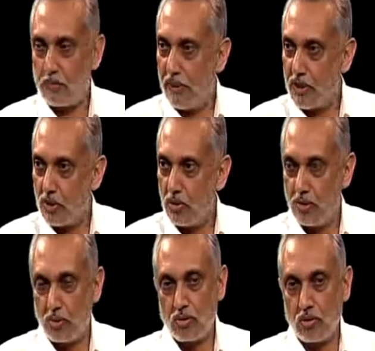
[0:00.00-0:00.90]

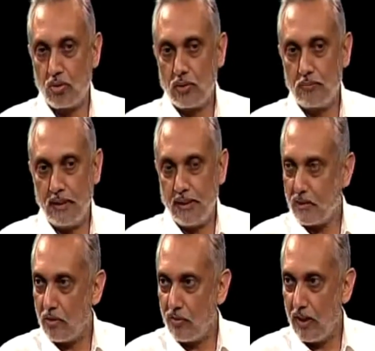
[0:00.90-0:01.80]
spiritual. You could know the
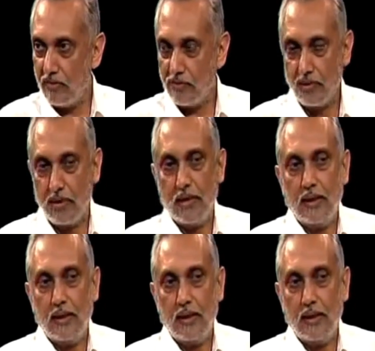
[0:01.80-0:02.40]
meanings of life.